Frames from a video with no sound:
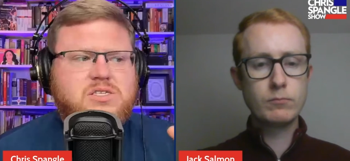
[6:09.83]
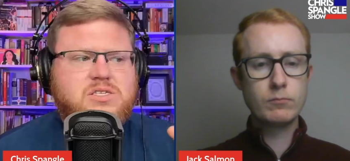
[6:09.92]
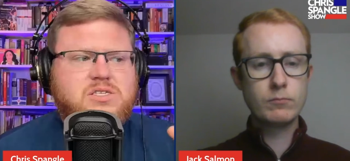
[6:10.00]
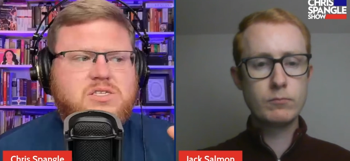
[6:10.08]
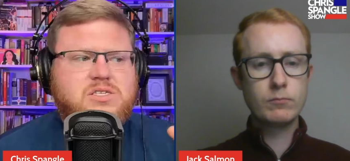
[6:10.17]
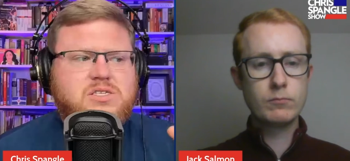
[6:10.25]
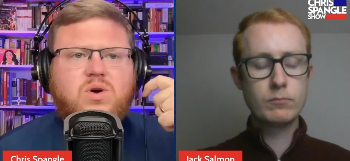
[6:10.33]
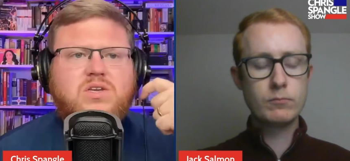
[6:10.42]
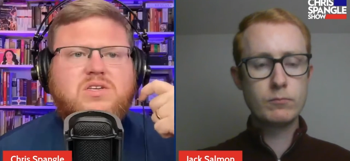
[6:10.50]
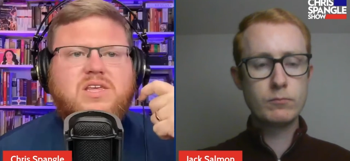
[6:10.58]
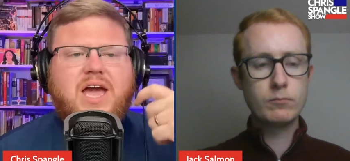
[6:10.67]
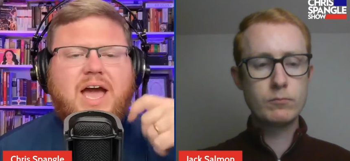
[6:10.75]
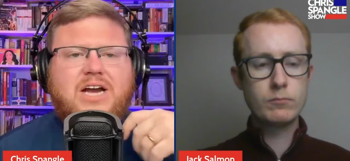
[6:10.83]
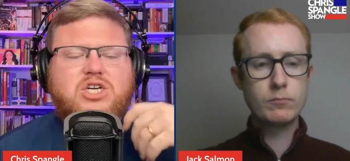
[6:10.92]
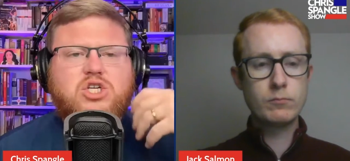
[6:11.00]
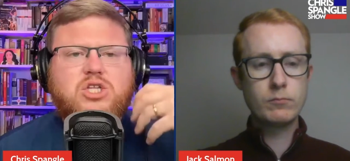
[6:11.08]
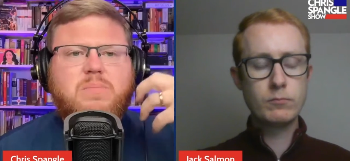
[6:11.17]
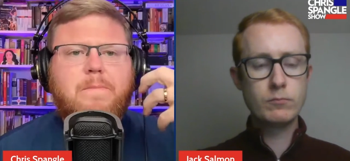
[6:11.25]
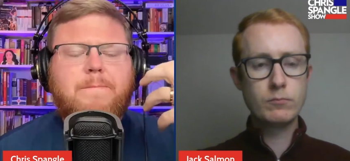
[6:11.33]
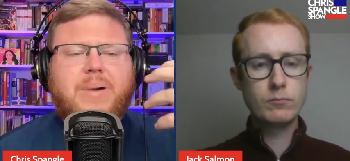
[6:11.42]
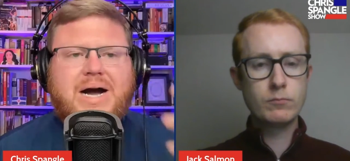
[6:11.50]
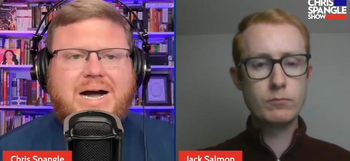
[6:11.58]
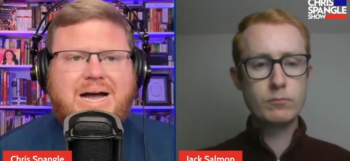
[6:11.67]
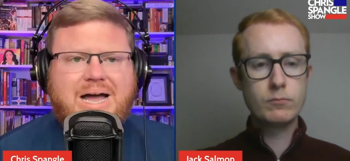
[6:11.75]
Speaker 1: How do they? What do they actually
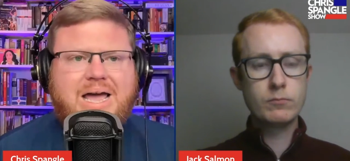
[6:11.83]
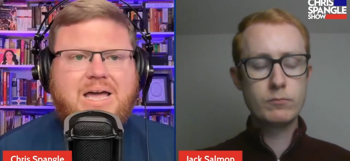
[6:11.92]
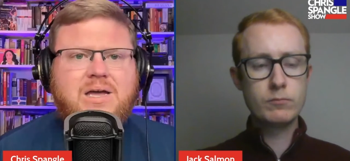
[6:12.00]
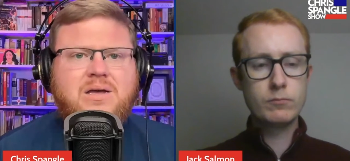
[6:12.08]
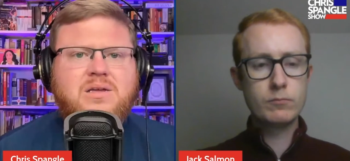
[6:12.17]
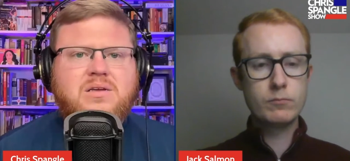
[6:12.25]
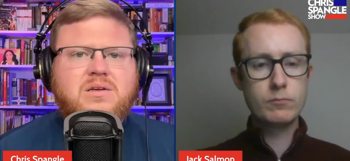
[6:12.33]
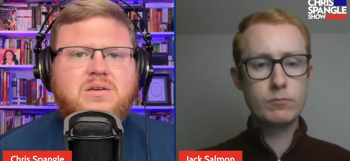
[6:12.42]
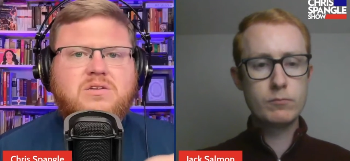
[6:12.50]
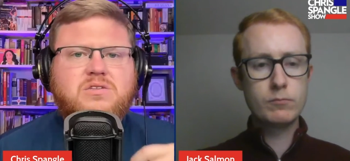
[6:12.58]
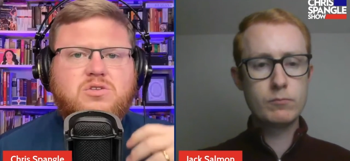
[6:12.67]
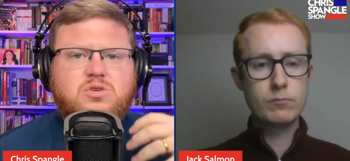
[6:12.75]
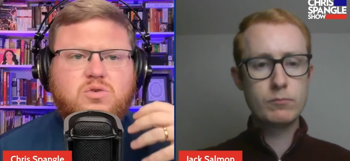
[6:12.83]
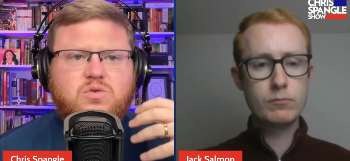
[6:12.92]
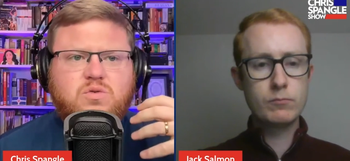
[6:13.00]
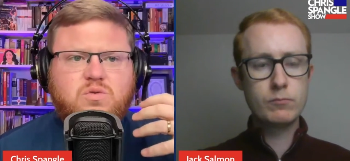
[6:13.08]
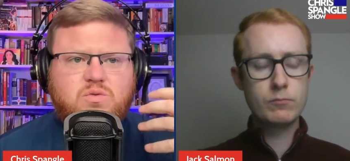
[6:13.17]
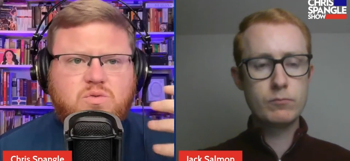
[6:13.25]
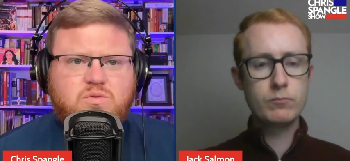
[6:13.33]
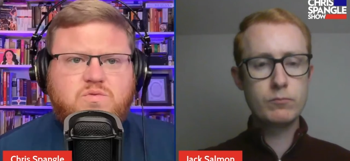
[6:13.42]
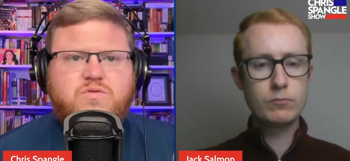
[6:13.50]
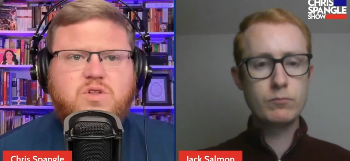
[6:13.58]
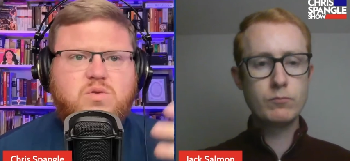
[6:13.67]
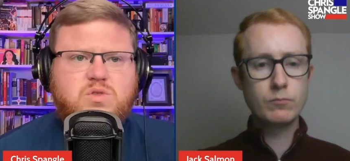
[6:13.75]
buy to
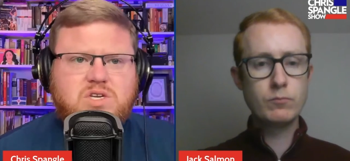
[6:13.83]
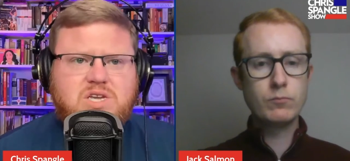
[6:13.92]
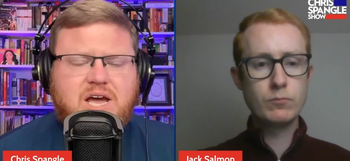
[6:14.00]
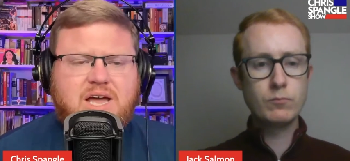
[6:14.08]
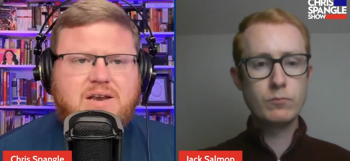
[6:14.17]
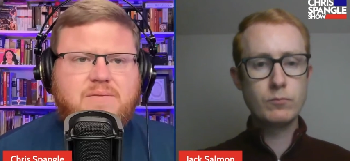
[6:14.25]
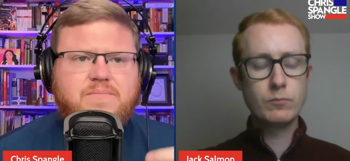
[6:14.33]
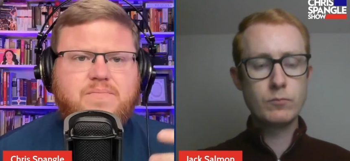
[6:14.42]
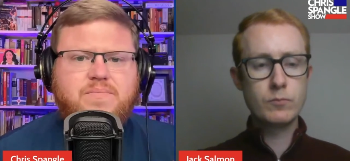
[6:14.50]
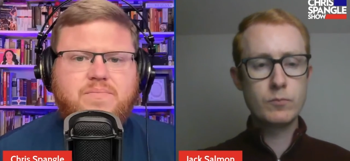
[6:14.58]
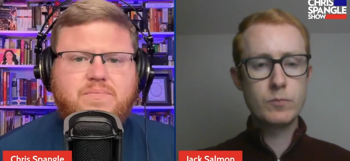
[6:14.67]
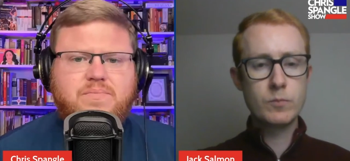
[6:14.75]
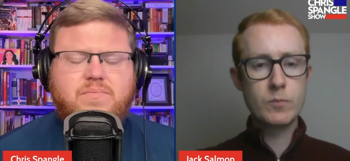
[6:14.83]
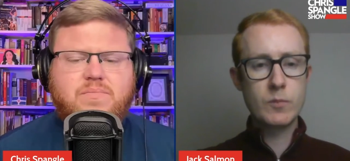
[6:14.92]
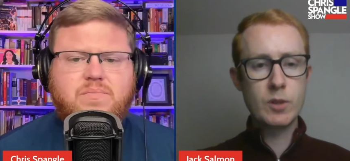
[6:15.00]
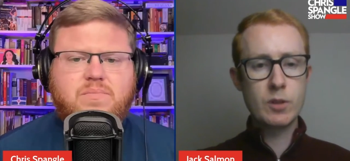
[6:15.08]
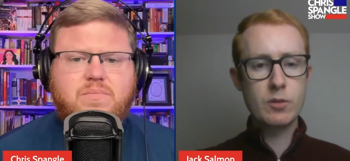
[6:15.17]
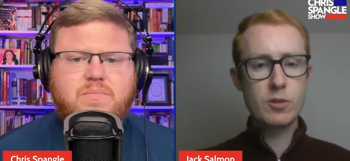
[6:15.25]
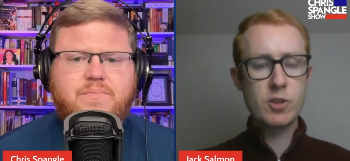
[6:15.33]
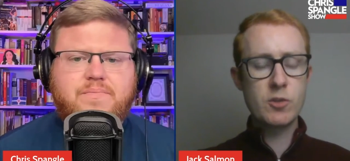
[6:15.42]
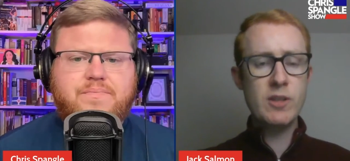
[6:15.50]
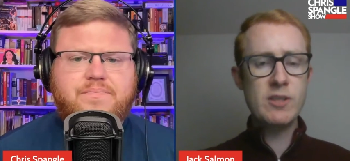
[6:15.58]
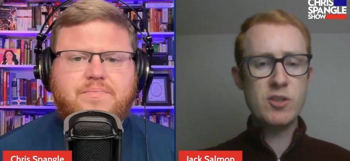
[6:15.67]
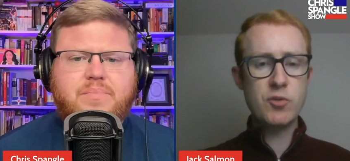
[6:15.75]
float the debt?
Speaker 2: So
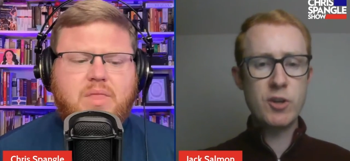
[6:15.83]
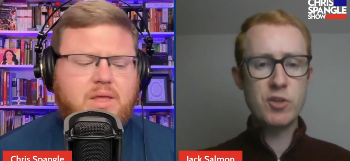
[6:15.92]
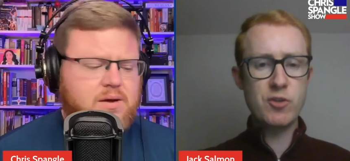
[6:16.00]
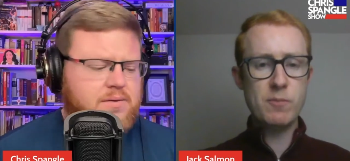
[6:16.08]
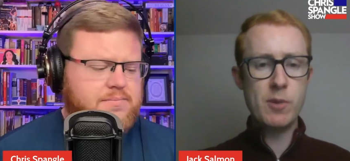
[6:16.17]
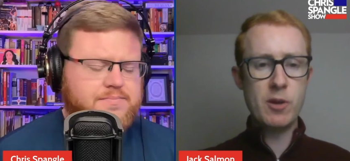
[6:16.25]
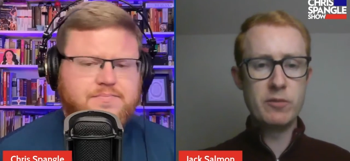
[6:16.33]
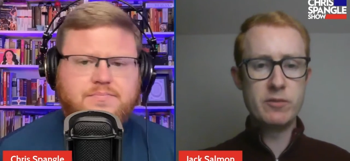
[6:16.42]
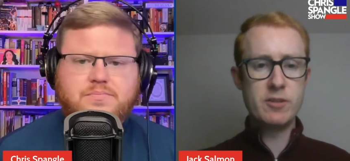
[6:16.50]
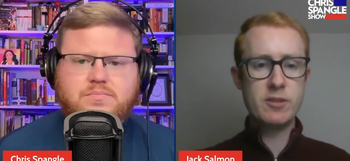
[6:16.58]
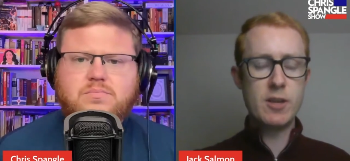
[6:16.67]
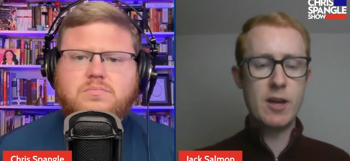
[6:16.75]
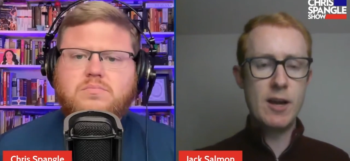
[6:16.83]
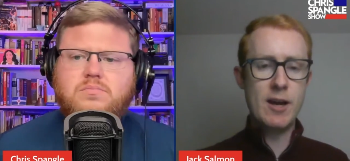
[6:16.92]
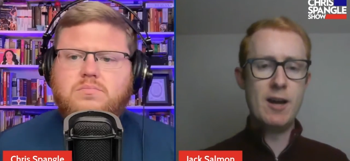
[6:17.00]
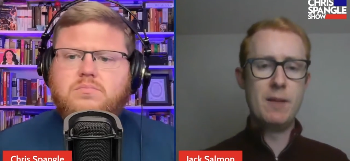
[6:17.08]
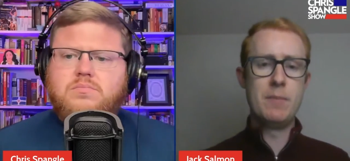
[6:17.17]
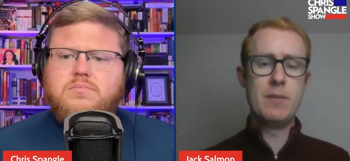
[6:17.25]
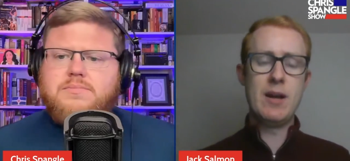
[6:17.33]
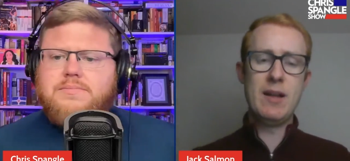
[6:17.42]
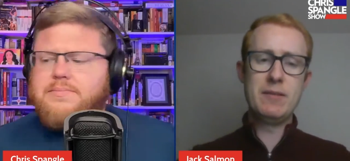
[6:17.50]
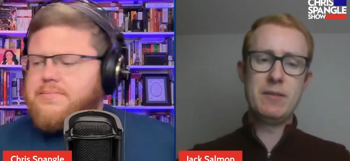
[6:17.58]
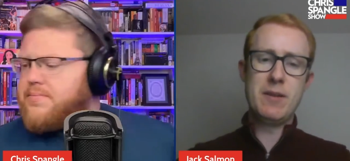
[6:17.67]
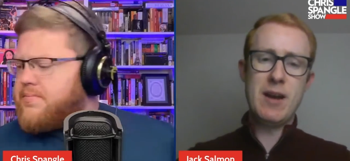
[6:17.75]
these are treasury bonds, um,
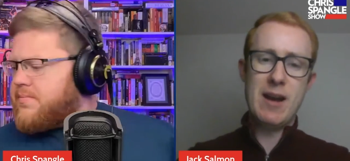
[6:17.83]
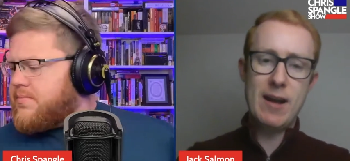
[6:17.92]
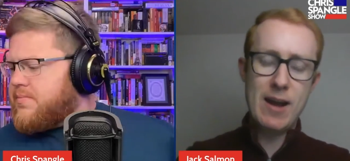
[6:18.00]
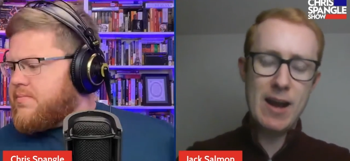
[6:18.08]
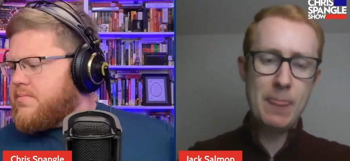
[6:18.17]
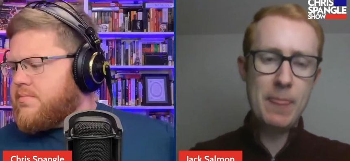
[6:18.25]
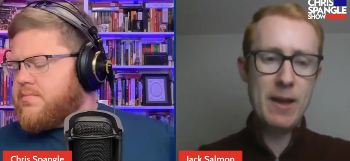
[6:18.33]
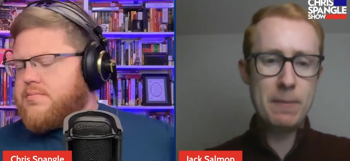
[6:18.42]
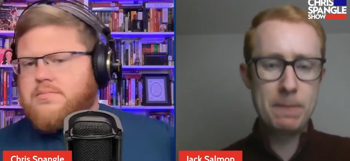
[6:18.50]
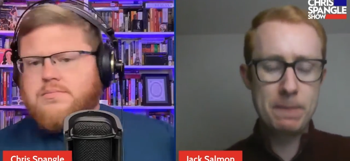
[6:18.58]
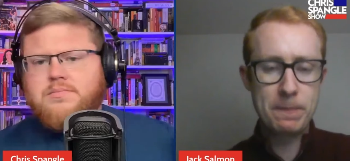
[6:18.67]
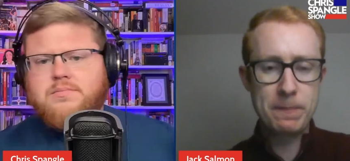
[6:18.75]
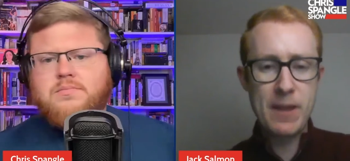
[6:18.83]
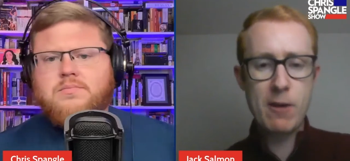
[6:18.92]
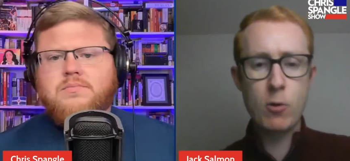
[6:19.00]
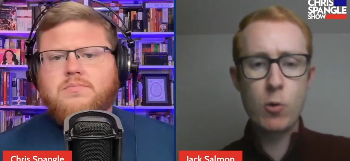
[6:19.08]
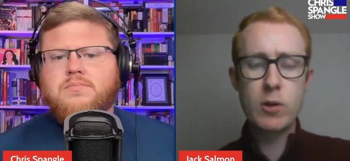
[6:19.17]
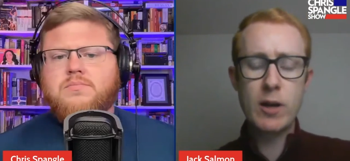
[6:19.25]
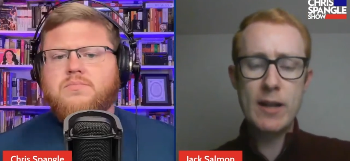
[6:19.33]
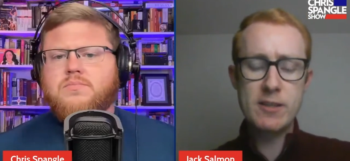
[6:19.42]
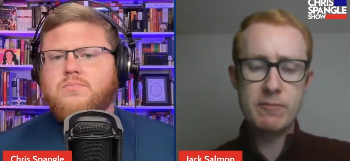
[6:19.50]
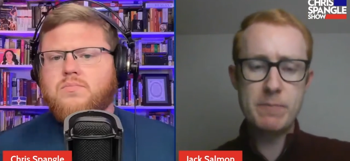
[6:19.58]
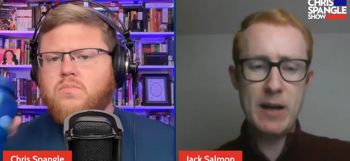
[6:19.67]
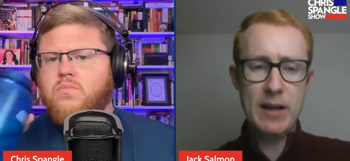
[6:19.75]
and and there there are all
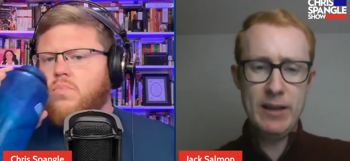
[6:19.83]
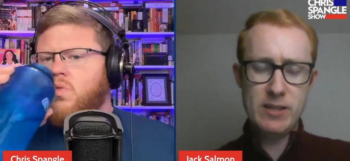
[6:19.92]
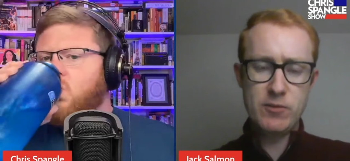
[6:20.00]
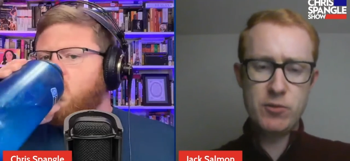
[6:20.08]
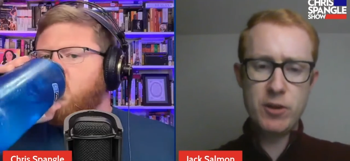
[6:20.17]
kinds of buyers of